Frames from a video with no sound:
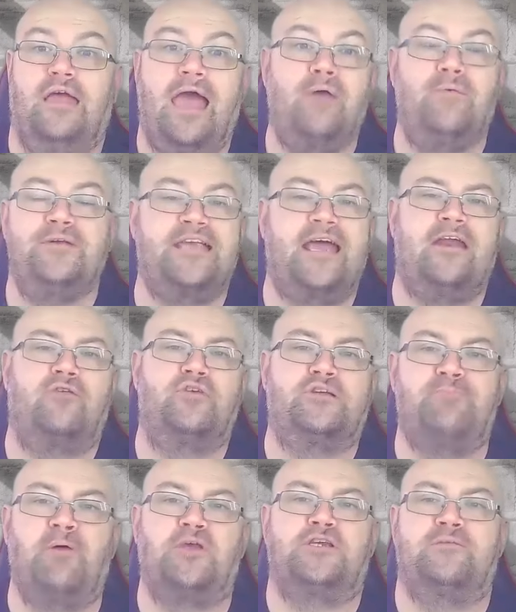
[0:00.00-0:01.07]
How is that a
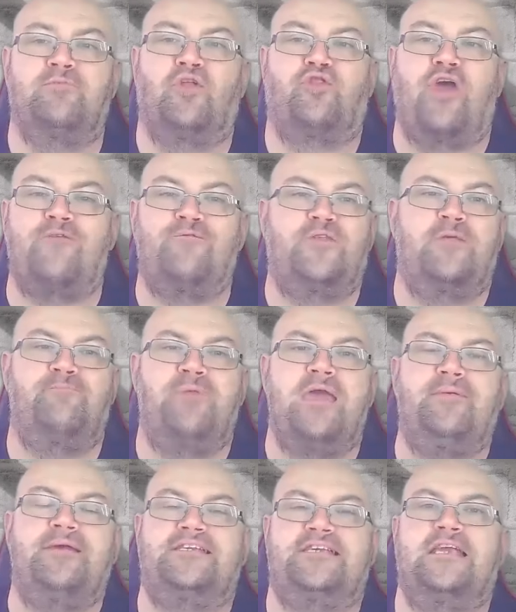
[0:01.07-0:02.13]
responsible thing for the
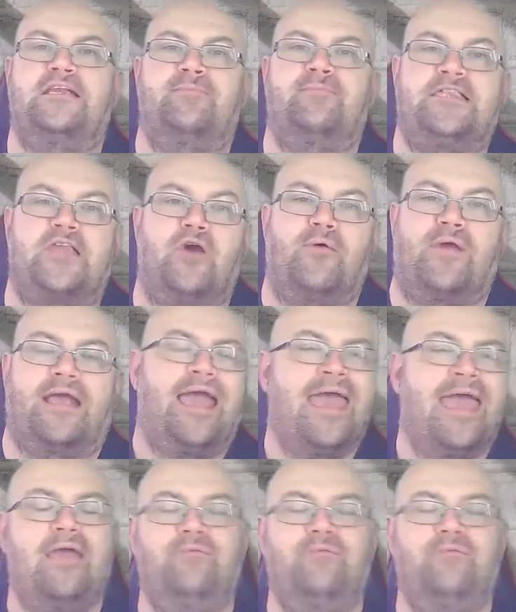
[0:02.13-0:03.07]
BBC to be doing?